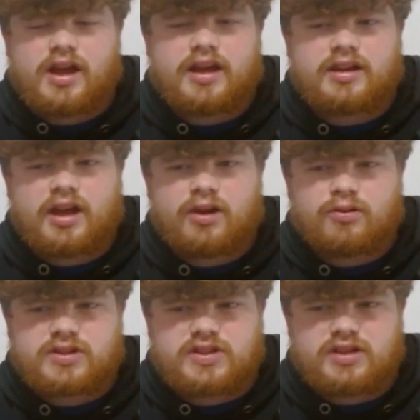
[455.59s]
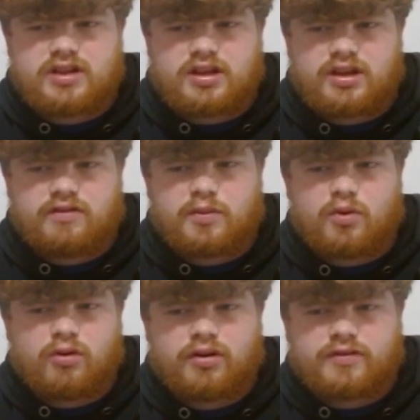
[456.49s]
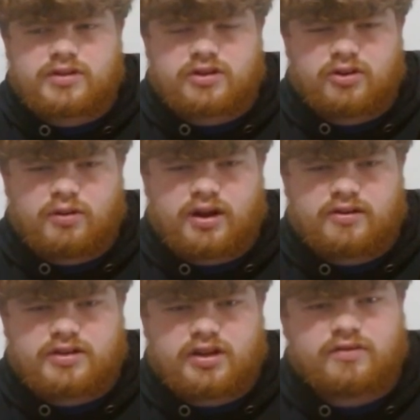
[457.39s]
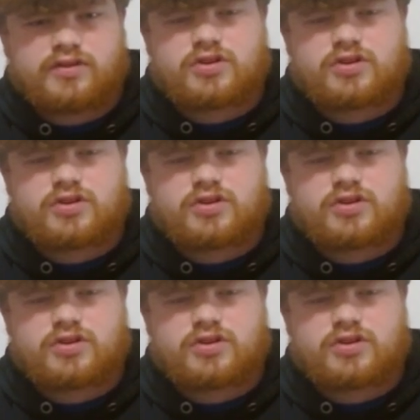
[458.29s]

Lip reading: and now we're seeing even more of a turnaround of the